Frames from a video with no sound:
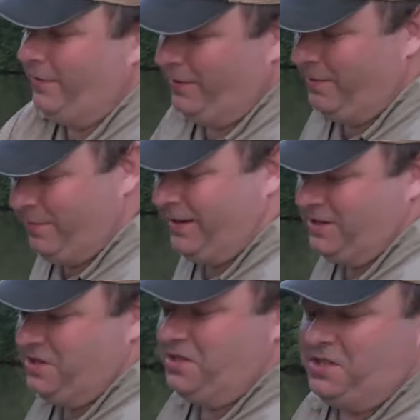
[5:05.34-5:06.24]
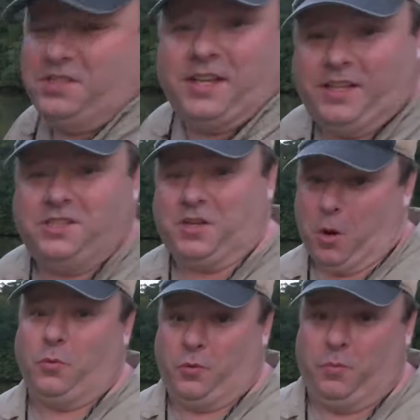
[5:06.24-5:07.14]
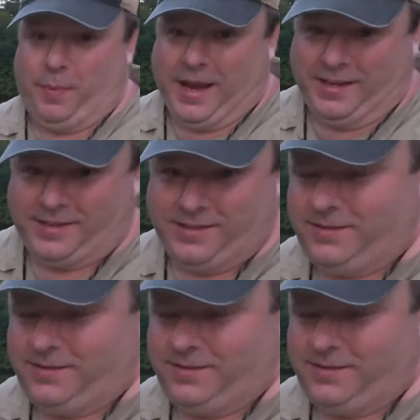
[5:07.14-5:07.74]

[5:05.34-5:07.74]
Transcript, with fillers: of them because this is his go-to bait.